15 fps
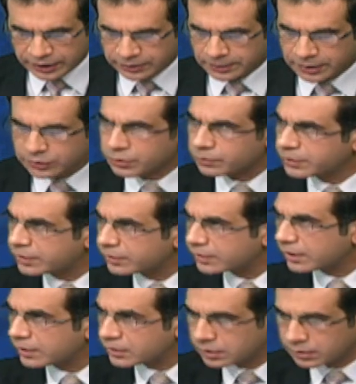be discussed in
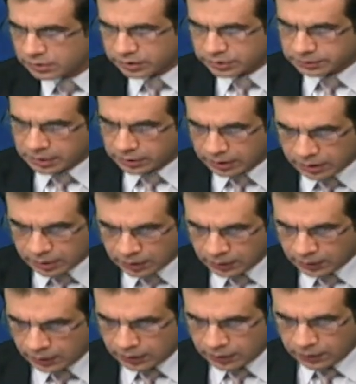this particular
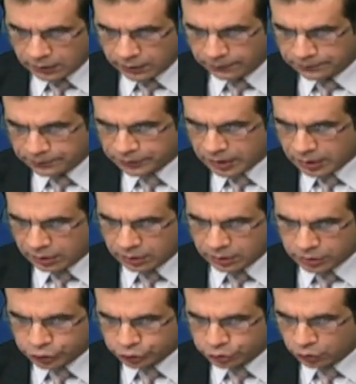show,
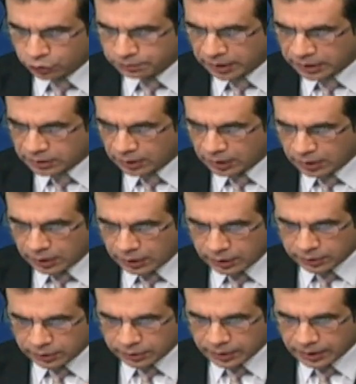but
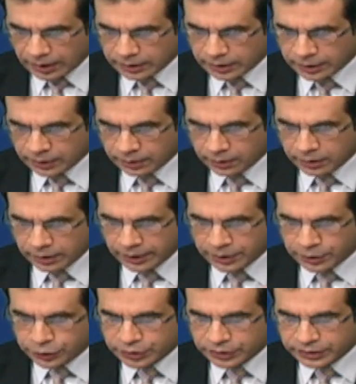regarding an
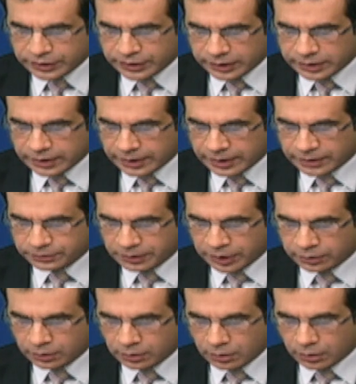urgency that has been
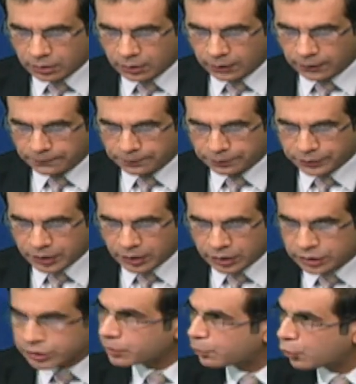urged
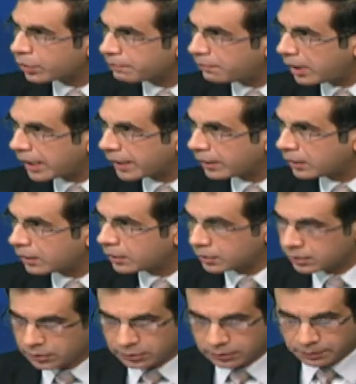upon by
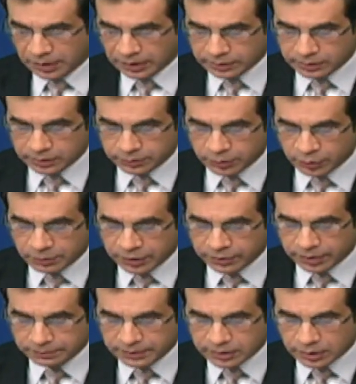Pakistan's permanent
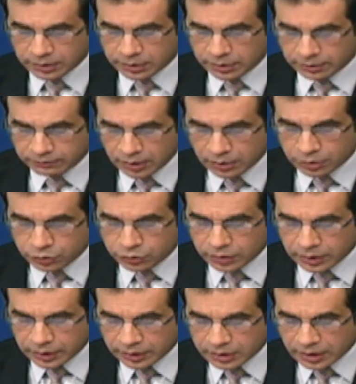representative to the
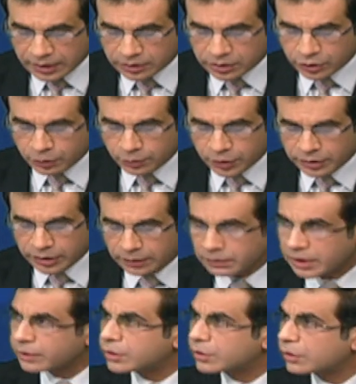international community by
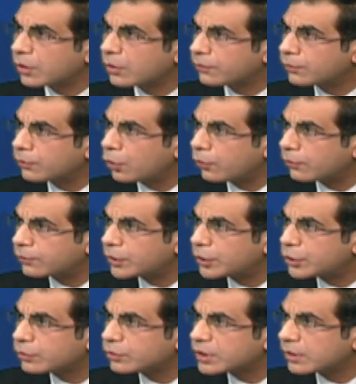of reducing
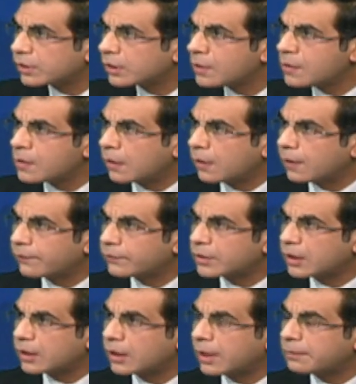the
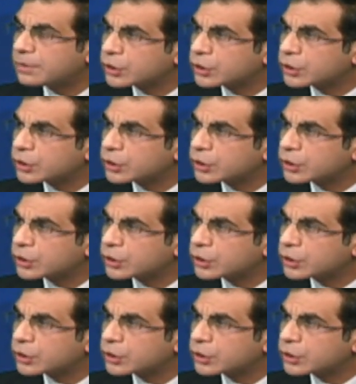emissions